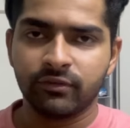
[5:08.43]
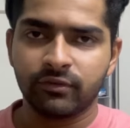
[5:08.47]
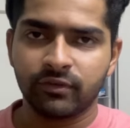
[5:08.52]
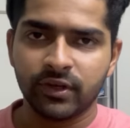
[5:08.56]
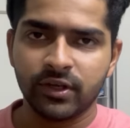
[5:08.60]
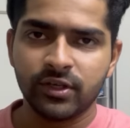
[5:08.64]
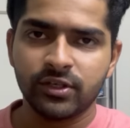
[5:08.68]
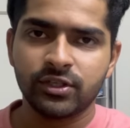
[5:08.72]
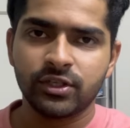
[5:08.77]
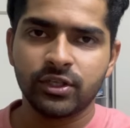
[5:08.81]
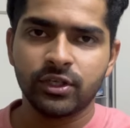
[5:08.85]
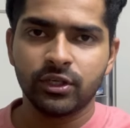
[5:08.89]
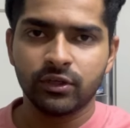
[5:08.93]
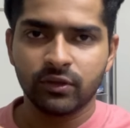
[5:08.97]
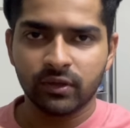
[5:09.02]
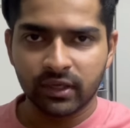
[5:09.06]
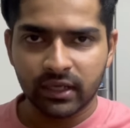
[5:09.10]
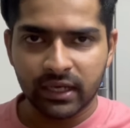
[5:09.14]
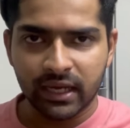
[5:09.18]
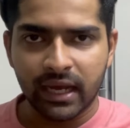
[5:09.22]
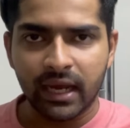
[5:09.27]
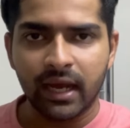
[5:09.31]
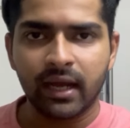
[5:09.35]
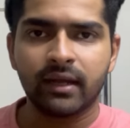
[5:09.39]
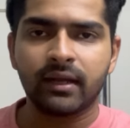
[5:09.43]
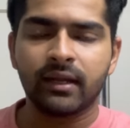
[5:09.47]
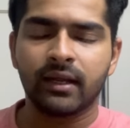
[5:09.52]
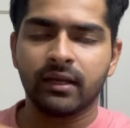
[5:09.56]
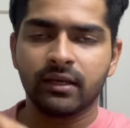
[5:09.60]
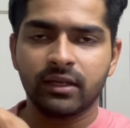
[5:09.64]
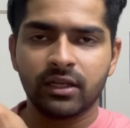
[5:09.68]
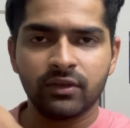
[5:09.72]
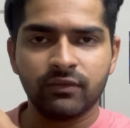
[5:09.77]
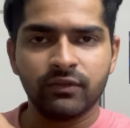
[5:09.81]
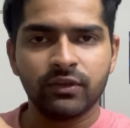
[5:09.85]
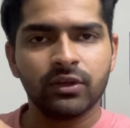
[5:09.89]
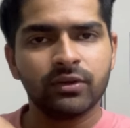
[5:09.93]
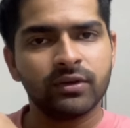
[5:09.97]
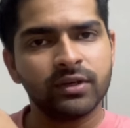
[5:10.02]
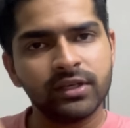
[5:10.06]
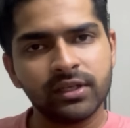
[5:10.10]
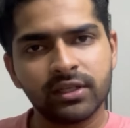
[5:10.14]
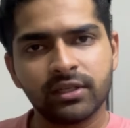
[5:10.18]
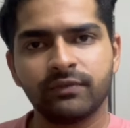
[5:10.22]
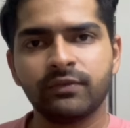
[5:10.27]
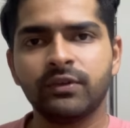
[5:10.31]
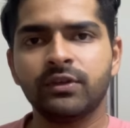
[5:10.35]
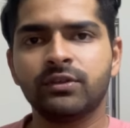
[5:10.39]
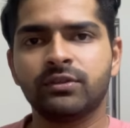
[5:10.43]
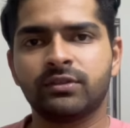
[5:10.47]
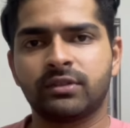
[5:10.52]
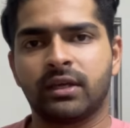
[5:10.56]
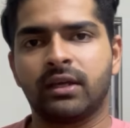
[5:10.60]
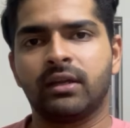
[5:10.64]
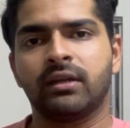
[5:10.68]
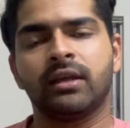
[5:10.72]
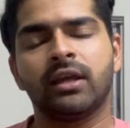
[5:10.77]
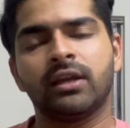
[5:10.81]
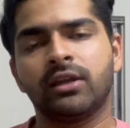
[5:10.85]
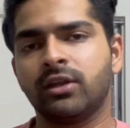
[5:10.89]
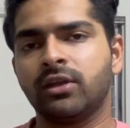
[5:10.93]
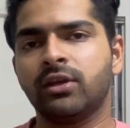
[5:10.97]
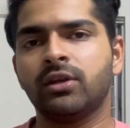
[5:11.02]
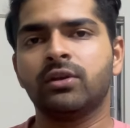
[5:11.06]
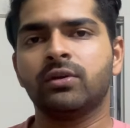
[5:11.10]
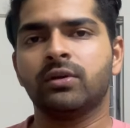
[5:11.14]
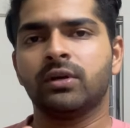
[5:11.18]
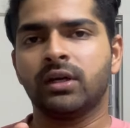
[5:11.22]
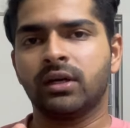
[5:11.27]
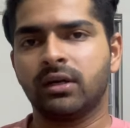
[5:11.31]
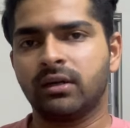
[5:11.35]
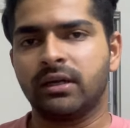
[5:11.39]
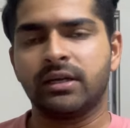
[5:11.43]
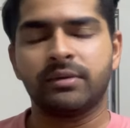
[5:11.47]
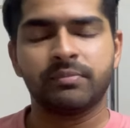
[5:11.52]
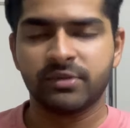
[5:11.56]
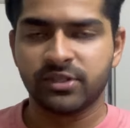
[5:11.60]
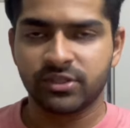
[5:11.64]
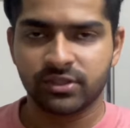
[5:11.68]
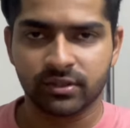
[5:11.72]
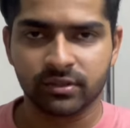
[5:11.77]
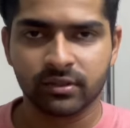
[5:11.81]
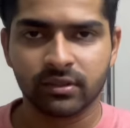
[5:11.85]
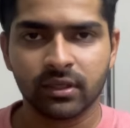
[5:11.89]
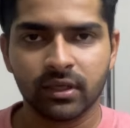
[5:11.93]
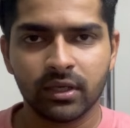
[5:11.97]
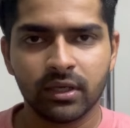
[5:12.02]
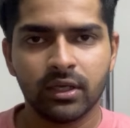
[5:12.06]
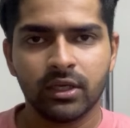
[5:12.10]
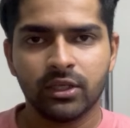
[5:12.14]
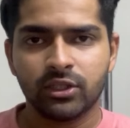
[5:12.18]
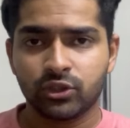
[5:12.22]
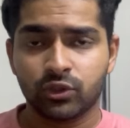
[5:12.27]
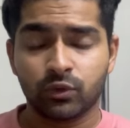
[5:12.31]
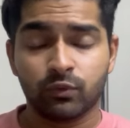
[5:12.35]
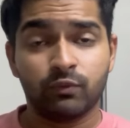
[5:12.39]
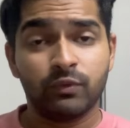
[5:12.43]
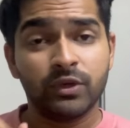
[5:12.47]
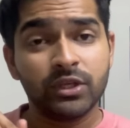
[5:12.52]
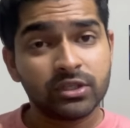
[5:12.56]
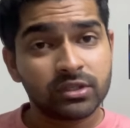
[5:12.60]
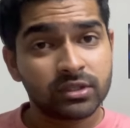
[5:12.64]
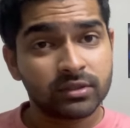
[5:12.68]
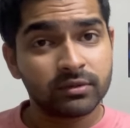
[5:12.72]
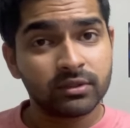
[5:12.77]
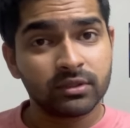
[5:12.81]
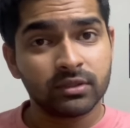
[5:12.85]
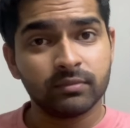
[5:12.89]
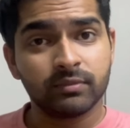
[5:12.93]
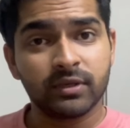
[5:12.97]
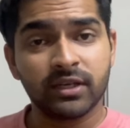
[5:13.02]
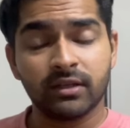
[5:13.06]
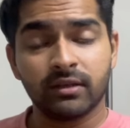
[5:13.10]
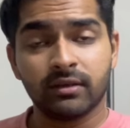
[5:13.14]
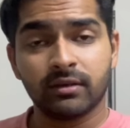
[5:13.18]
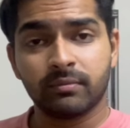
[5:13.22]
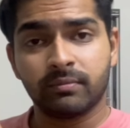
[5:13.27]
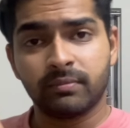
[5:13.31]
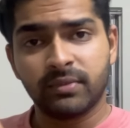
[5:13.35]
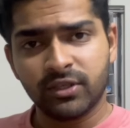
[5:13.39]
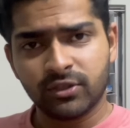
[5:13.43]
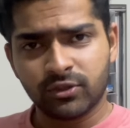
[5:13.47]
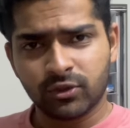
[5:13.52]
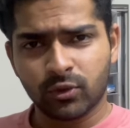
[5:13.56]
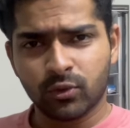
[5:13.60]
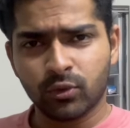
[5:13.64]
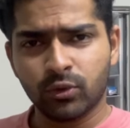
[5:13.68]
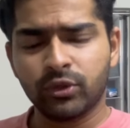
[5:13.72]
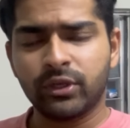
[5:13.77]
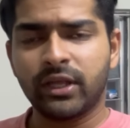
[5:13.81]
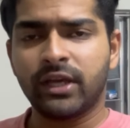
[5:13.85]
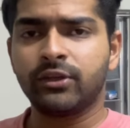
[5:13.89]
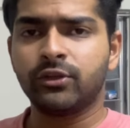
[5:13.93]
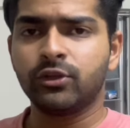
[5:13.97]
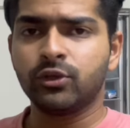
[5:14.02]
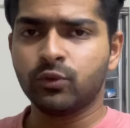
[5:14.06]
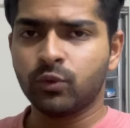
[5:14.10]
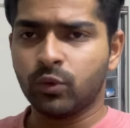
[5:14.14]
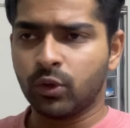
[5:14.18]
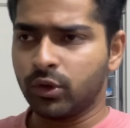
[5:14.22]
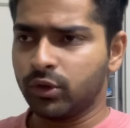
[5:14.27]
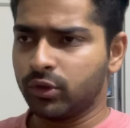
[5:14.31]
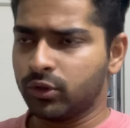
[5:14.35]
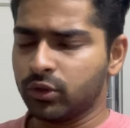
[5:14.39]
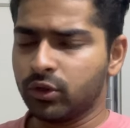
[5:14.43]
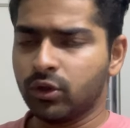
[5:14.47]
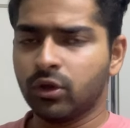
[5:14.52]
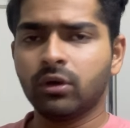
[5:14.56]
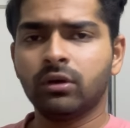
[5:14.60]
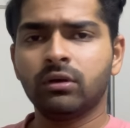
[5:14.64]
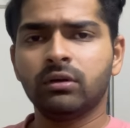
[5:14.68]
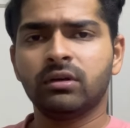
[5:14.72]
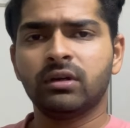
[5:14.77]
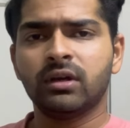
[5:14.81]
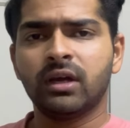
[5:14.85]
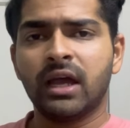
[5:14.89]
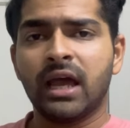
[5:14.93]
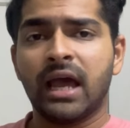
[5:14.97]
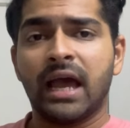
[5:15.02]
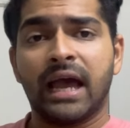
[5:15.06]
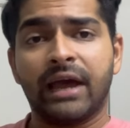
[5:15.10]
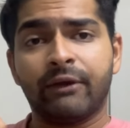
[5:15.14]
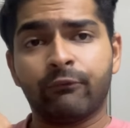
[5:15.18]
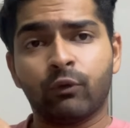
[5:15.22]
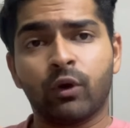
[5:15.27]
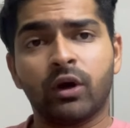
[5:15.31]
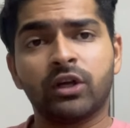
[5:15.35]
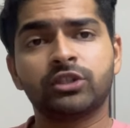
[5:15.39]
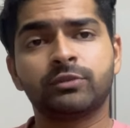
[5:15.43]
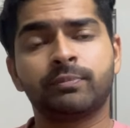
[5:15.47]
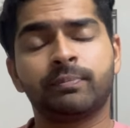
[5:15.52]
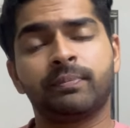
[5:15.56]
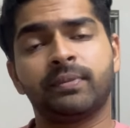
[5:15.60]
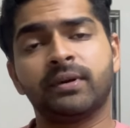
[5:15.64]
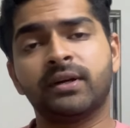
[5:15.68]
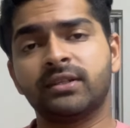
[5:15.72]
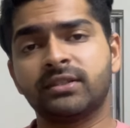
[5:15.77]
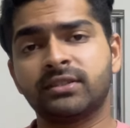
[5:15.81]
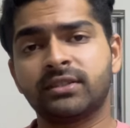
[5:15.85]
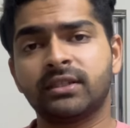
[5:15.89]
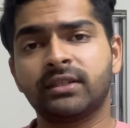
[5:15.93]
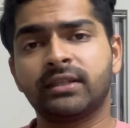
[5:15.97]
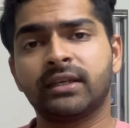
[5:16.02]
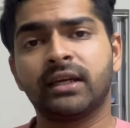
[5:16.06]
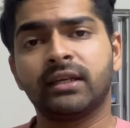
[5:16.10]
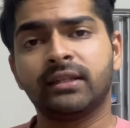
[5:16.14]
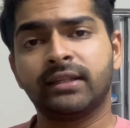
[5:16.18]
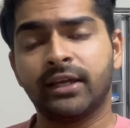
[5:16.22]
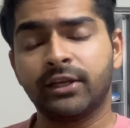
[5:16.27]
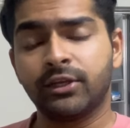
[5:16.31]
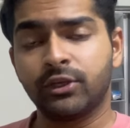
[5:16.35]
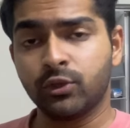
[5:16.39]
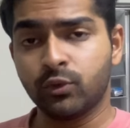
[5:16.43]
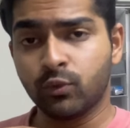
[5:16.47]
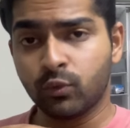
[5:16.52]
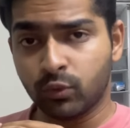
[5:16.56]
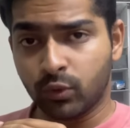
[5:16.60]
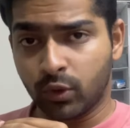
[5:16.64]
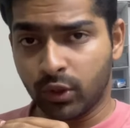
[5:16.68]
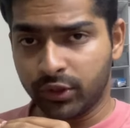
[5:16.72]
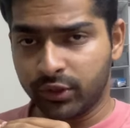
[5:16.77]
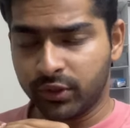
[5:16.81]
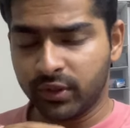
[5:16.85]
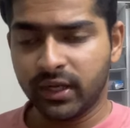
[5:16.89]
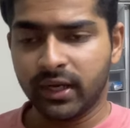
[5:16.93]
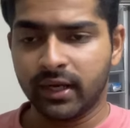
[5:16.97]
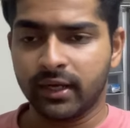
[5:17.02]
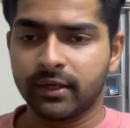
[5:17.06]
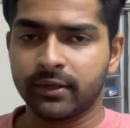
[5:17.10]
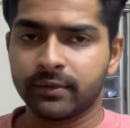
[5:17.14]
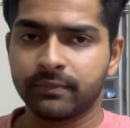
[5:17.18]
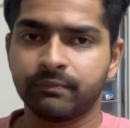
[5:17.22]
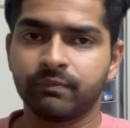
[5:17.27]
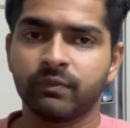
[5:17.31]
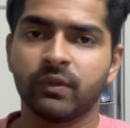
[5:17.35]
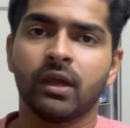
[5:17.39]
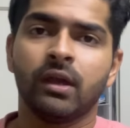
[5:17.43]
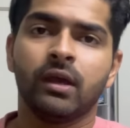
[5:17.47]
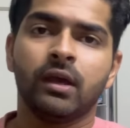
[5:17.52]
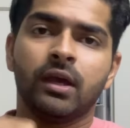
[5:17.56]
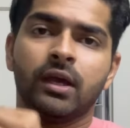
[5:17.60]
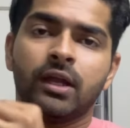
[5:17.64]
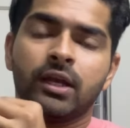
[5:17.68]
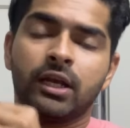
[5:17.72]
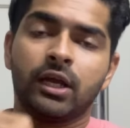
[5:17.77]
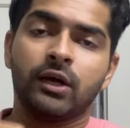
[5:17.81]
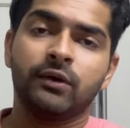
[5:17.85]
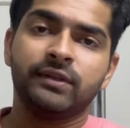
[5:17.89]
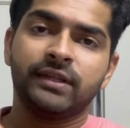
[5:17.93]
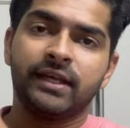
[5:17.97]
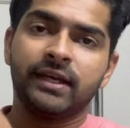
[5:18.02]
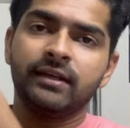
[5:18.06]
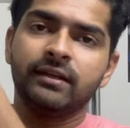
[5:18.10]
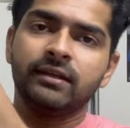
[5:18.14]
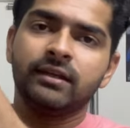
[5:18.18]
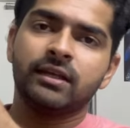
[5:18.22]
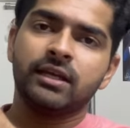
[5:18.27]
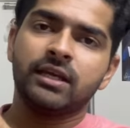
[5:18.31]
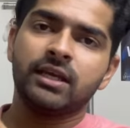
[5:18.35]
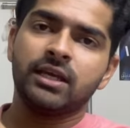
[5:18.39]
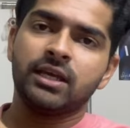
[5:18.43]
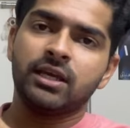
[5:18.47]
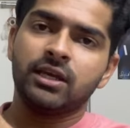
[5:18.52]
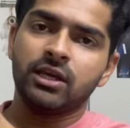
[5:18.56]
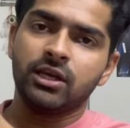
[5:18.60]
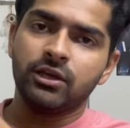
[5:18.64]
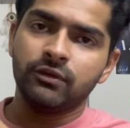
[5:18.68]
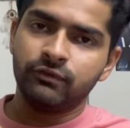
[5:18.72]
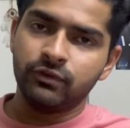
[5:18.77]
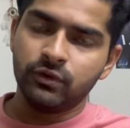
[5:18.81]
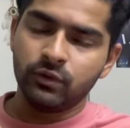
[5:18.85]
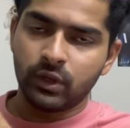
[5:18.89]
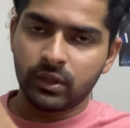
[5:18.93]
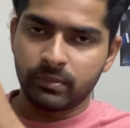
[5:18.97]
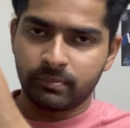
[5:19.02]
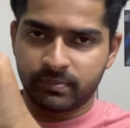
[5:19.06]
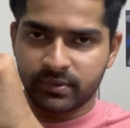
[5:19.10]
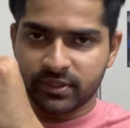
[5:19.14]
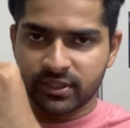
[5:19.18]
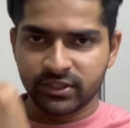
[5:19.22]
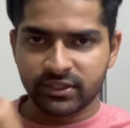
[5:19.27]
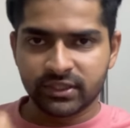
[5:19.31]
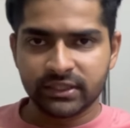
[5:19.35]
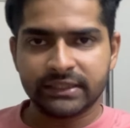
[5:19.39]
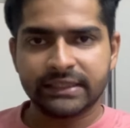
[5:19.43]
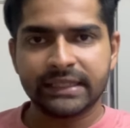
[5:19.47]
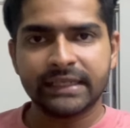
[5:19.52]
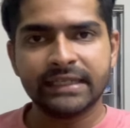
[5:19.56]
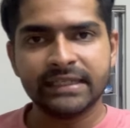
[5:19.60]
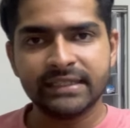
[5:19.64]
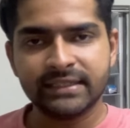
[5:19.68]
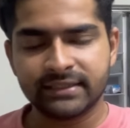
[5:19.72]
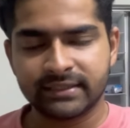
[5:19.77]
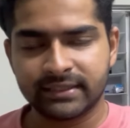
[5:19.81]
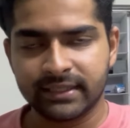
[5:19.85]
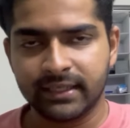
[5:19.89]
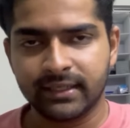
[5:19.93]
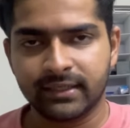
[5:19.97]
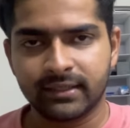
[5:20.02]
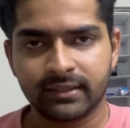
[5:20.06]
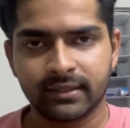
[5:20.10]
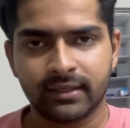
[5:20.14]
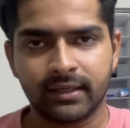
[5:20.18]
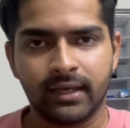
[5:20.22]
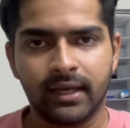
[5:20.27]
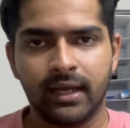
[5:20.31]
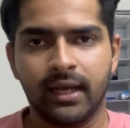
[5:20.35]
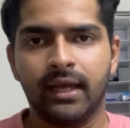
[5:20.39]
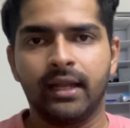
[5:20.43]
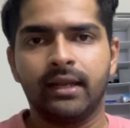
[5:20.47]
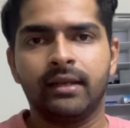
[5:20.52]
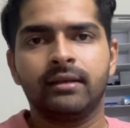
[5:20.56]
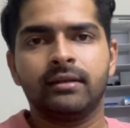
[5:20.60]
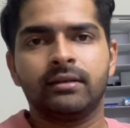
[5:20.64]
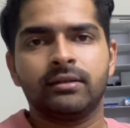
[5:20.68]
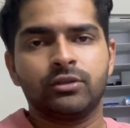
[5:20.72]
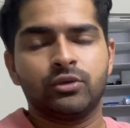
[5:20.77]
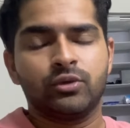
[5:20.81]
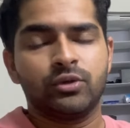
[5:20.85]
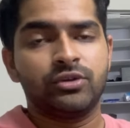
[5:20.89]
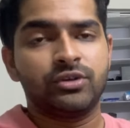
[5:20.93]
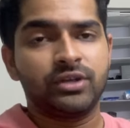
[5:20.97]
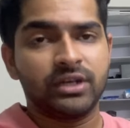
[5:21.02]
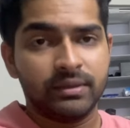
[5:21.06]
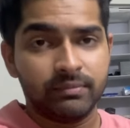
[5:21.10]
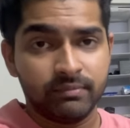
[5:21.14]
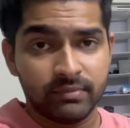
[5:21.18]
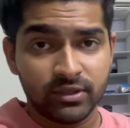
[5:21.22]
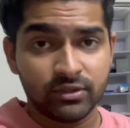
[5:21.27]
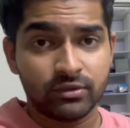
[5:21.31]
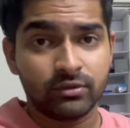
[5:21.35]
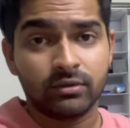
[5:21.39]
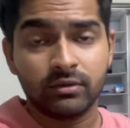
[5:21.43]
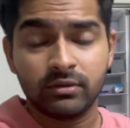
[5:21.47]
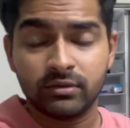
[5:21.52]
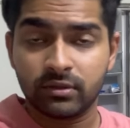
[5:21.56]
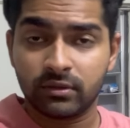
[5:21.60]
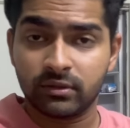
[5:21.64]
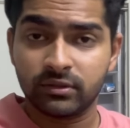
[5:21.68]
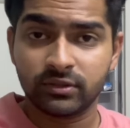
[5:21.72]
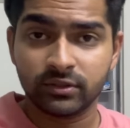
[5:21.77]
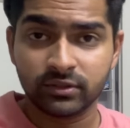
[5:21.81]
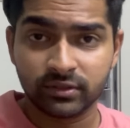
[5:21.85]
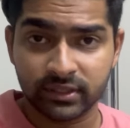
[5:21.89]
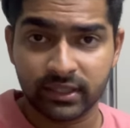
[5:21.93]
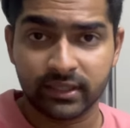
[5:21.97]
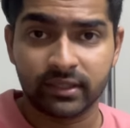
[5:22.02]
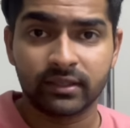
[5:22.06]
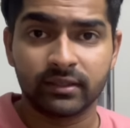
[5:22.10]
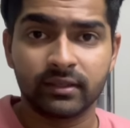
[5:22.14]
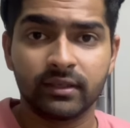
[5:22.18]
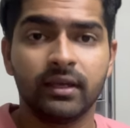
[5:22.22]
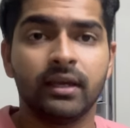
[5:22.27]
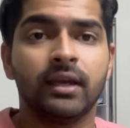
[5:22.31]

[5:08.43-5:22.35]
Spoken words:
finishing your CAT and giving your interviews and getting your admission. So which B school that you want to go and what percentile that you want to get. Now then, if your percentile is set and your dream B school is also set,